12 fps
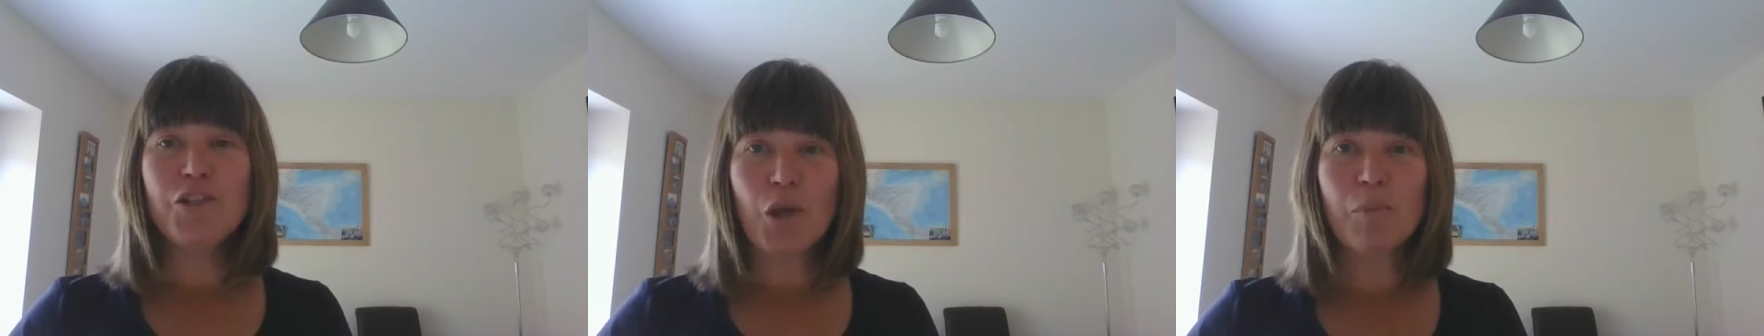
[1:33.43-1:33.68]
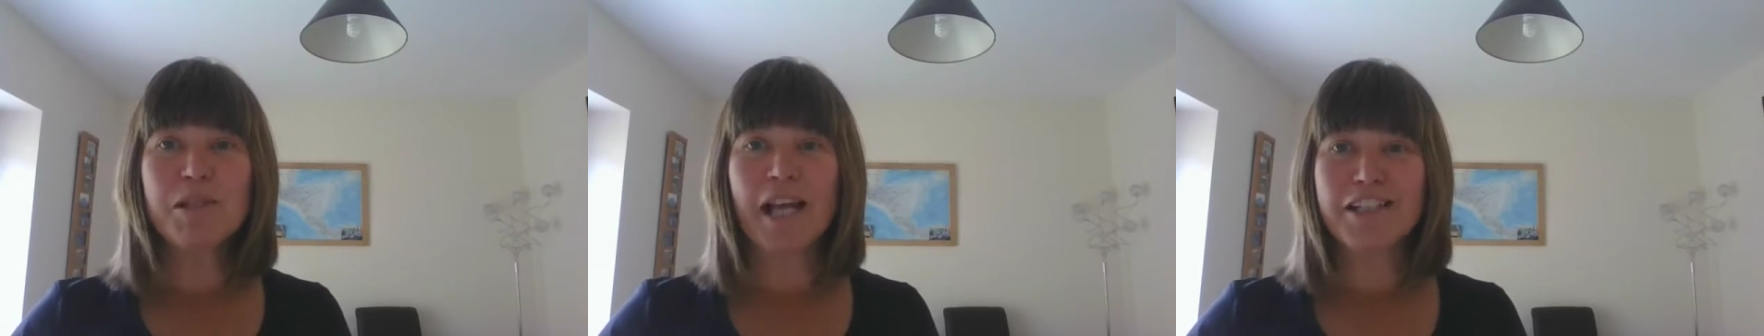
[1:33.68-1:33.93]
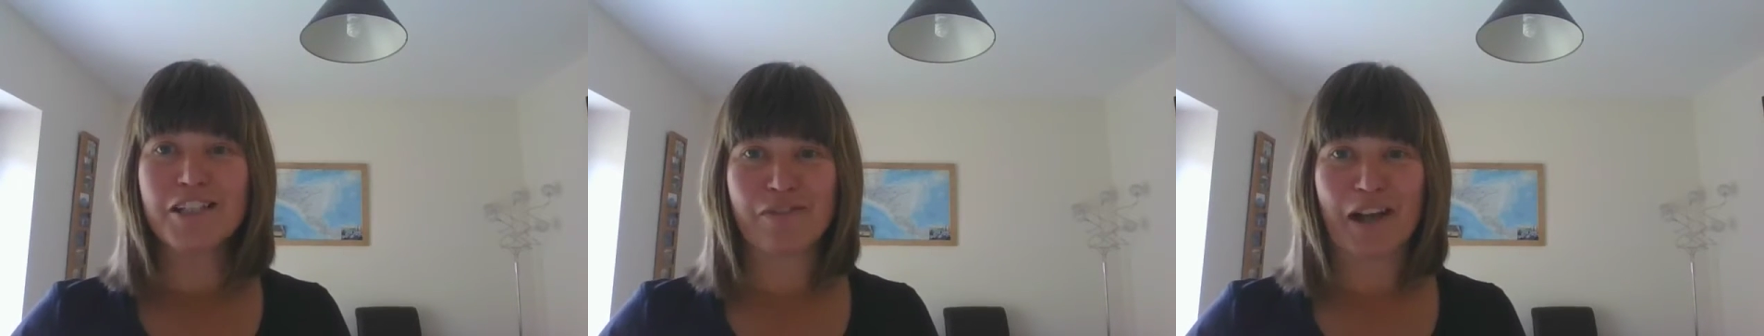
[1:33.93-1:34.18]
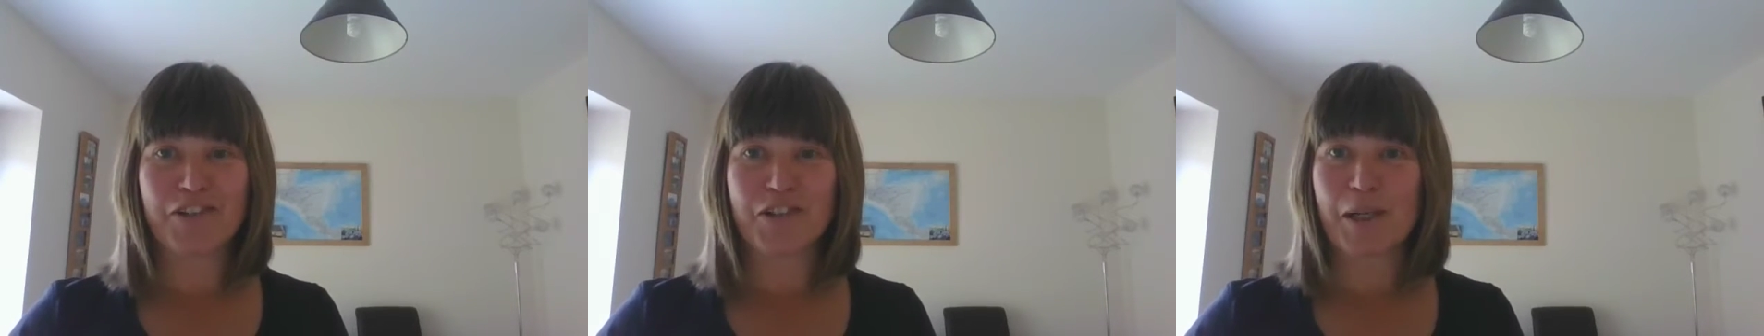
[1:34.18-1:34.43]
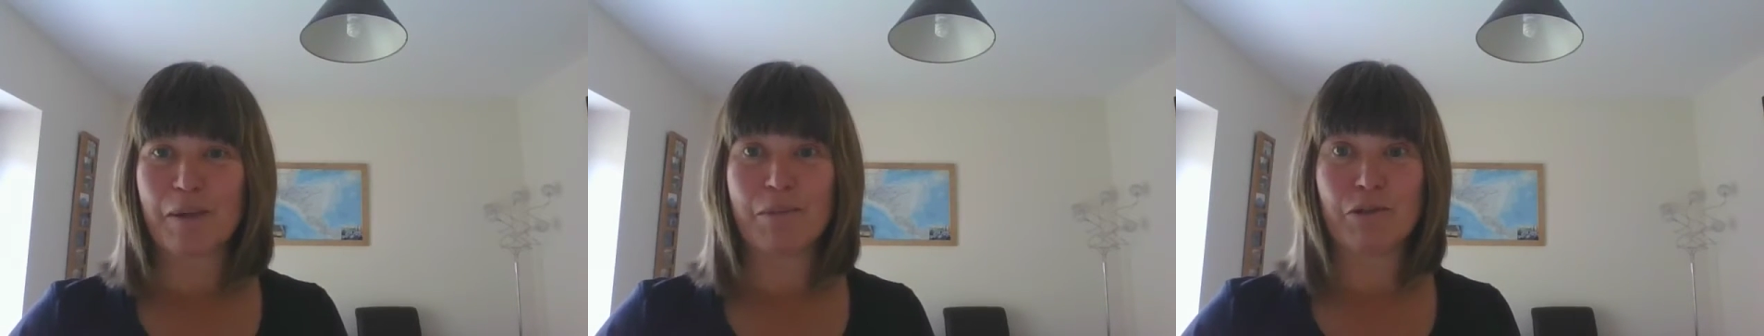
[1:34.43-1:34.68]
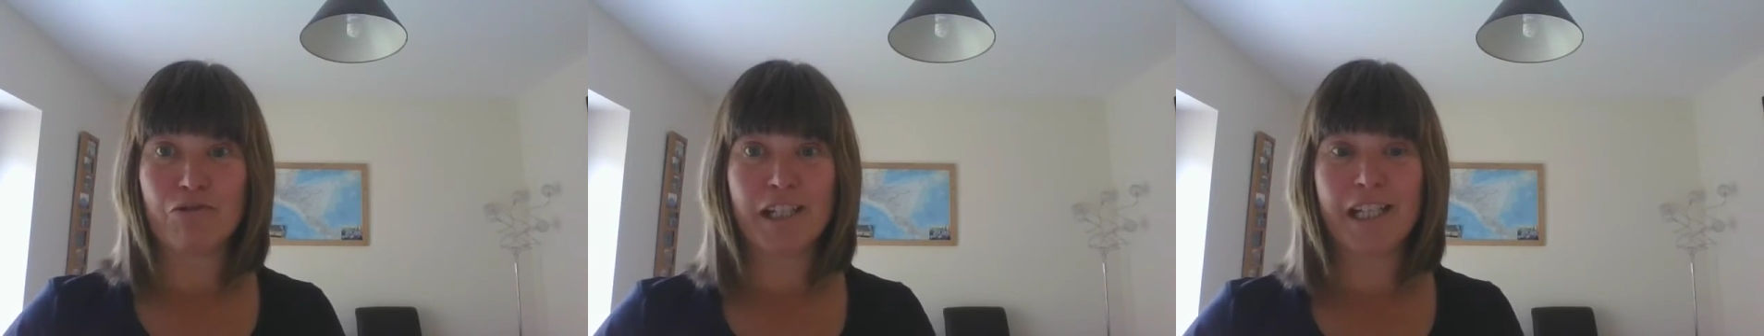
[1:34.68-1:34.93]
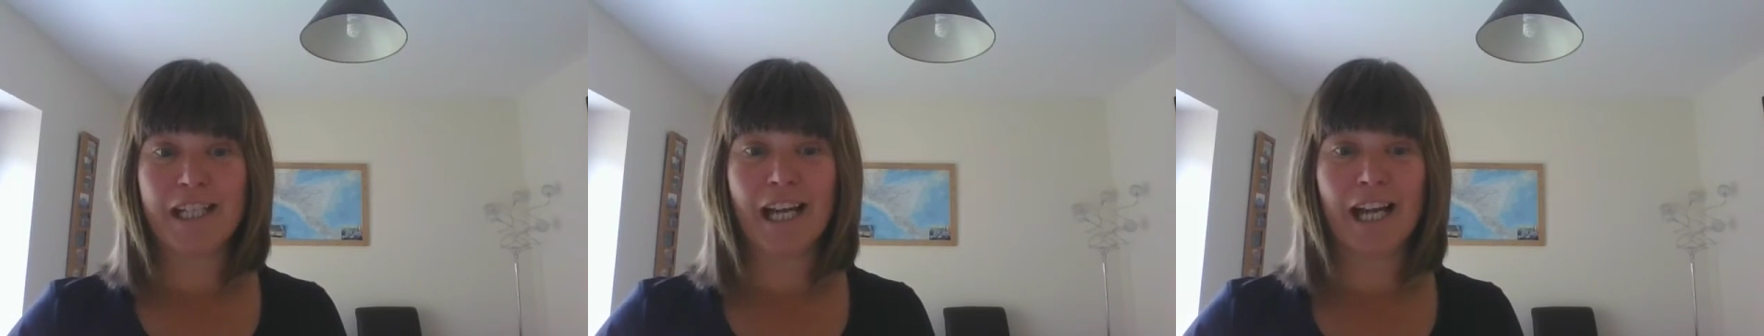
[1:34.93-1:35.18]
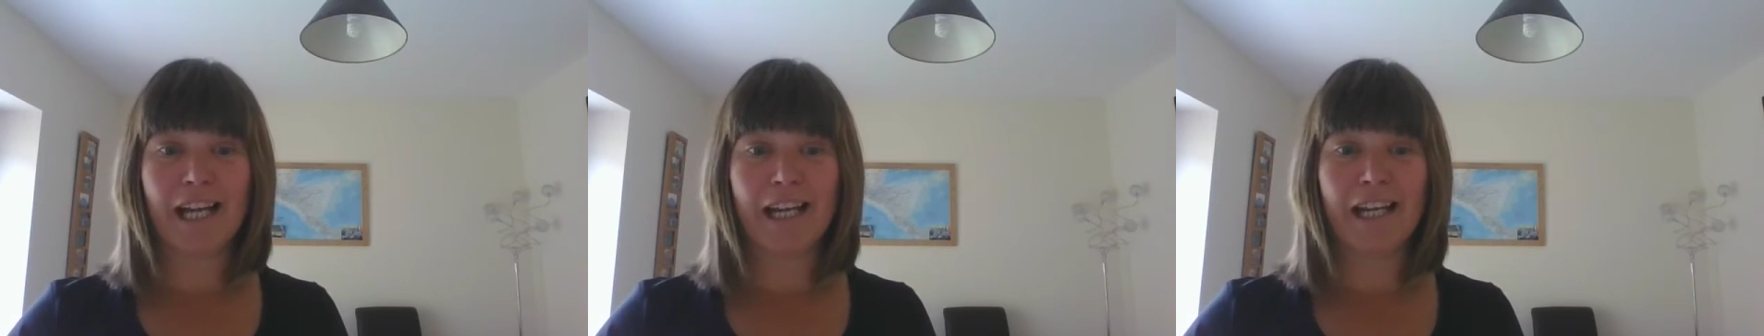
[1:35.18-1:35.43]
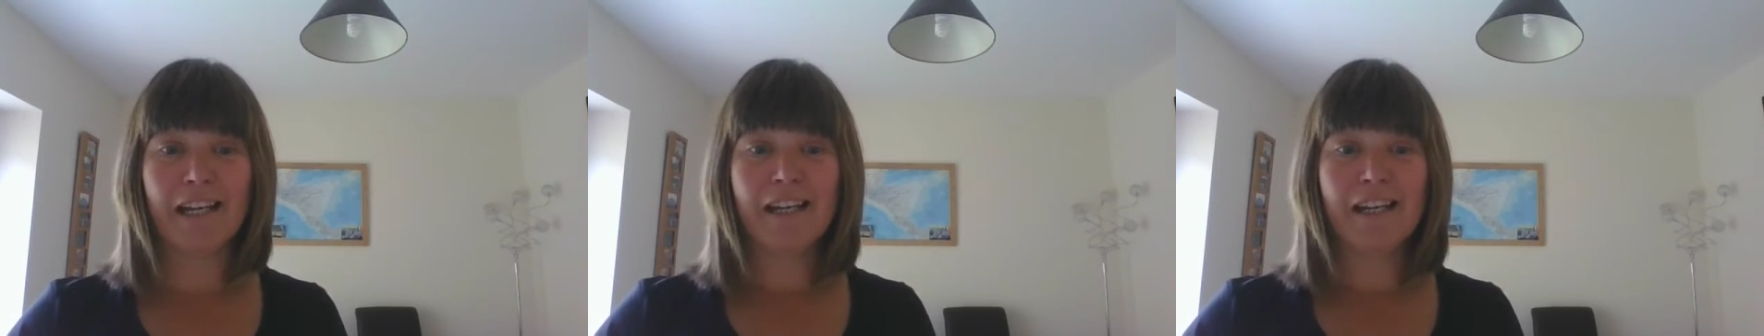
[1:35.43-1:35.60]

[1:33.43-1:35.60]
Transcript: Job satisfaction can be really high,